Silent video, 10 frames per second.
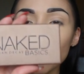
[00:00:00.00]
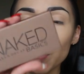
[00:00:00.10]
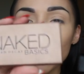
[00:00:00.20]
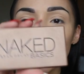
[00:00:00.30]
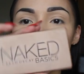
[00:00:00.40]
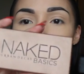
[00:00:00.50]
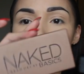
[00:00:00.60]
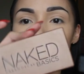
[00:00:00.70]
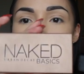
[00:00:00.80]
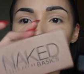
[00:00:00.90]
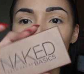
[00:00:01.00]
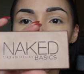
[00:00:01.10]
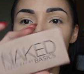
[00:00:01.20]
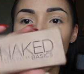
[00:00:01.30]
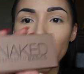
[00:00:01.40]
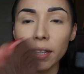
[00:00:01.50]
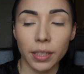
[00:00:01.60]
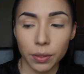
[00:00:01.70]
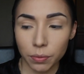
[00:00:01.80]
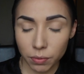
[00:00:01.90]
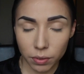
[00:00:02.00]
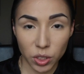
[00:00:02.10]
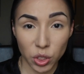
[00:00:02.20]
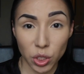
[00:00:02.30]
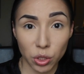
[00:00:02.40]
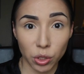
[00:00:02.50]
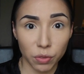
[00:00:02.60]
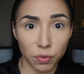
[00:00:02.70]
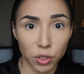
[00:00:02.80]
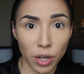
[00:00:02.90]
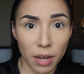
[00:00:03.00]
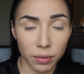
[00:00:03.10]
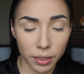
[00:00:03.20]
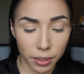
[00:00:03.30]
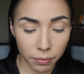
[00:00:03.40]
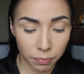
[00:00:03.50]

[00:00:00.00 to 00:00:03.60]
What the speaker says: So it's like this little mini palette, just good for traveling.